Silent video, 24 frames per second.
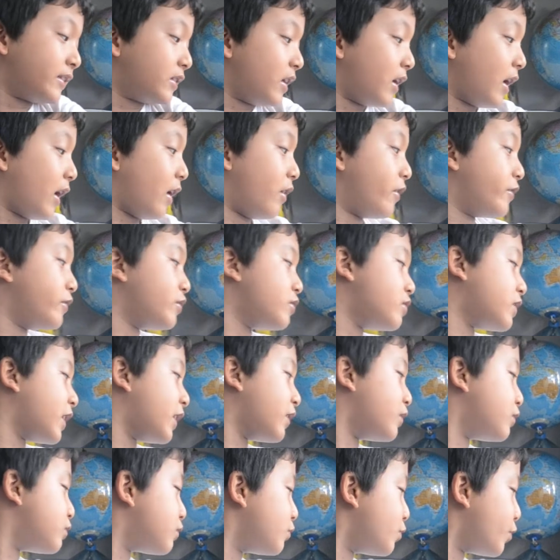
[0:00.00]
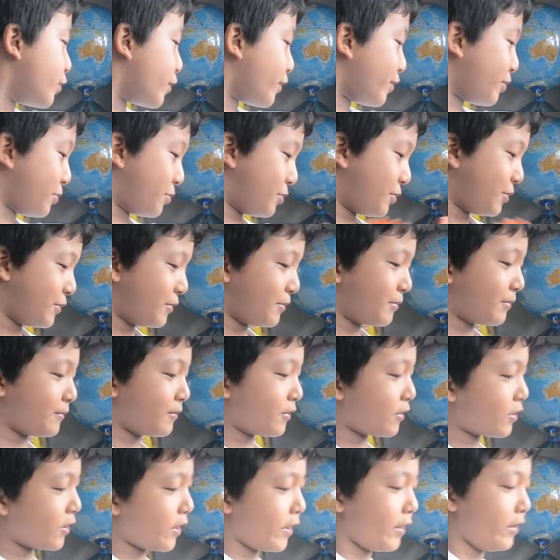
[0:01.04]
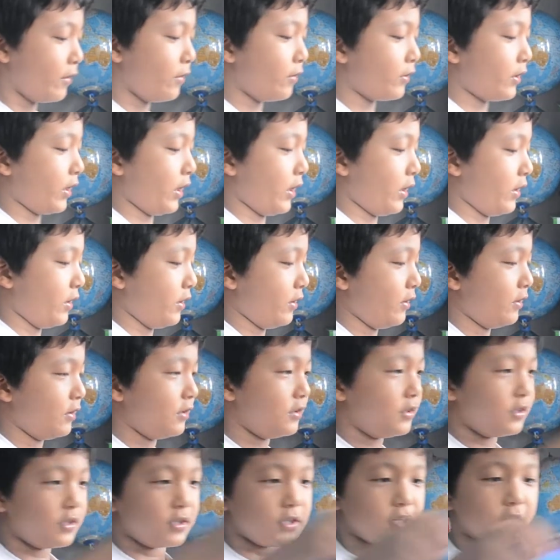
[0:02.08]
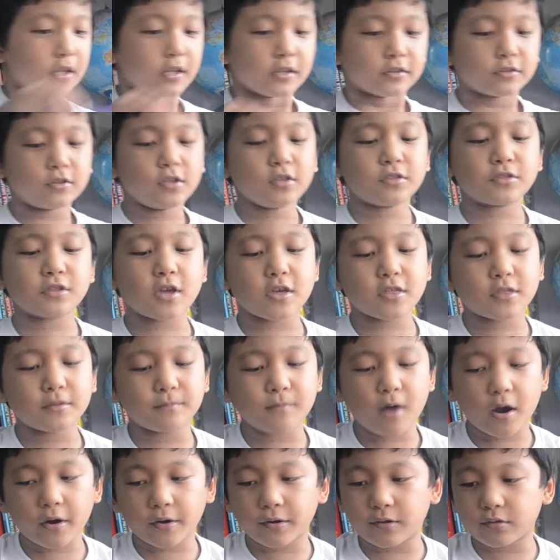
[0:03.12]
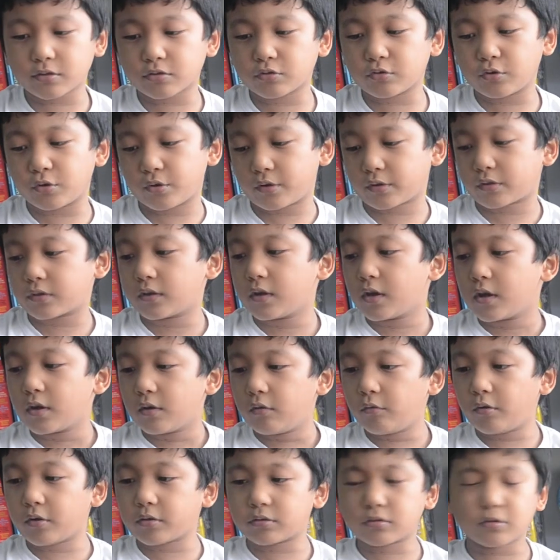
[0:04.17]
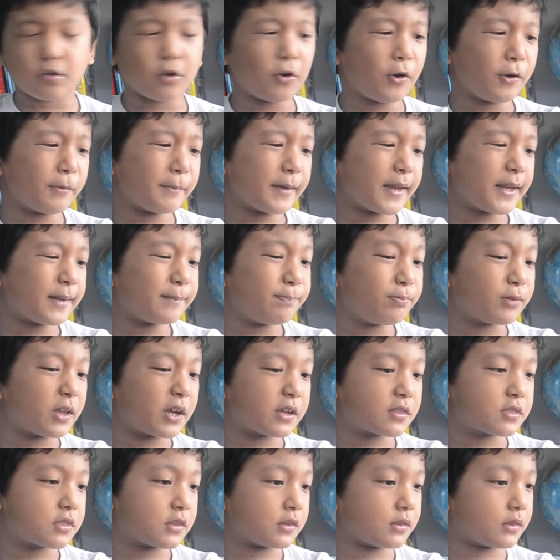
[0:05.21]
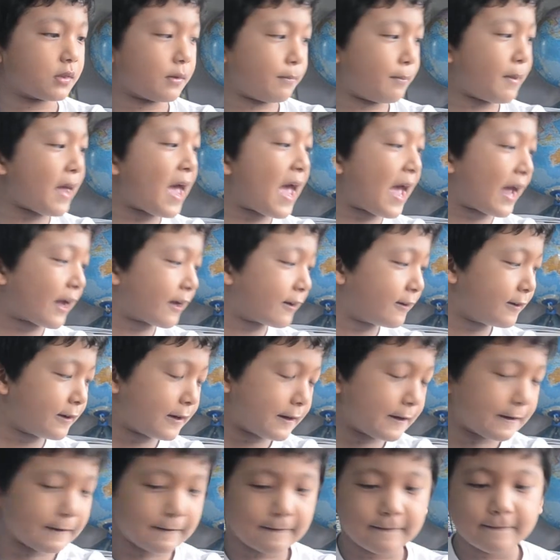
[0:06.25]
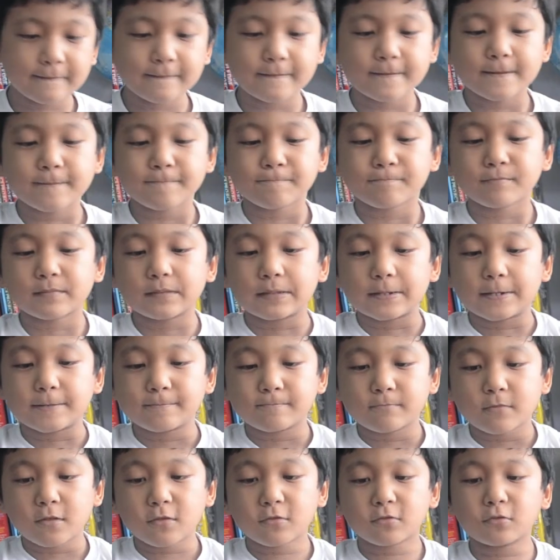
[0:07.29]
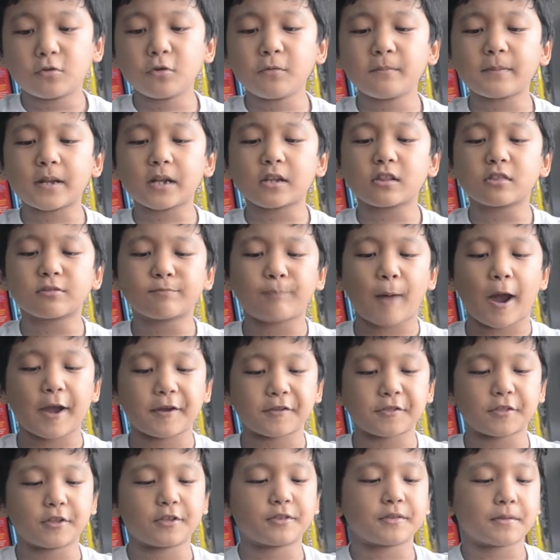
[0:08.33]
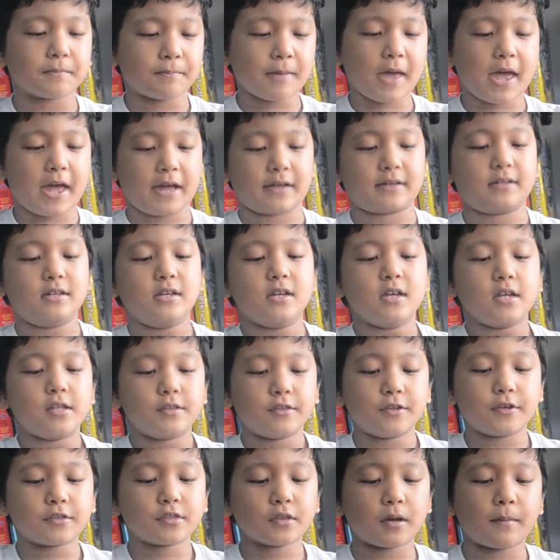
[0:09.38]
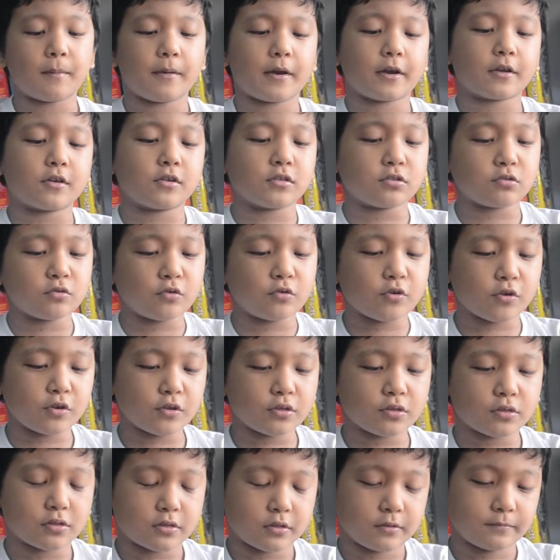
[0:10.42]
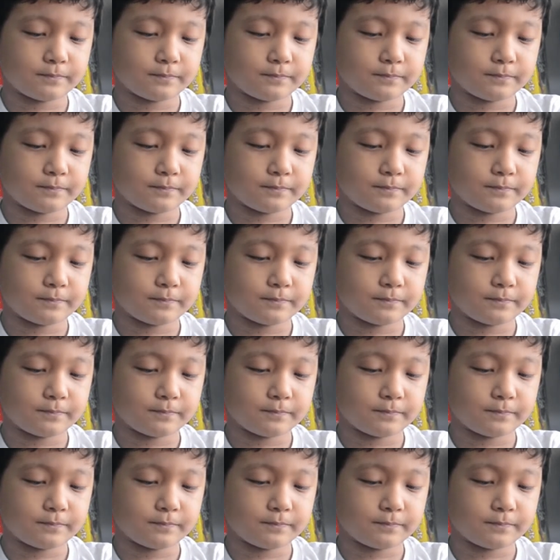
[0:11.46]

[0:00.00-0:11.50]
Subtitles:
the other stegosaurus. Okay. This is a Margosaurus with too many plates in the back. There's too many spines in the back. This Amargosaurus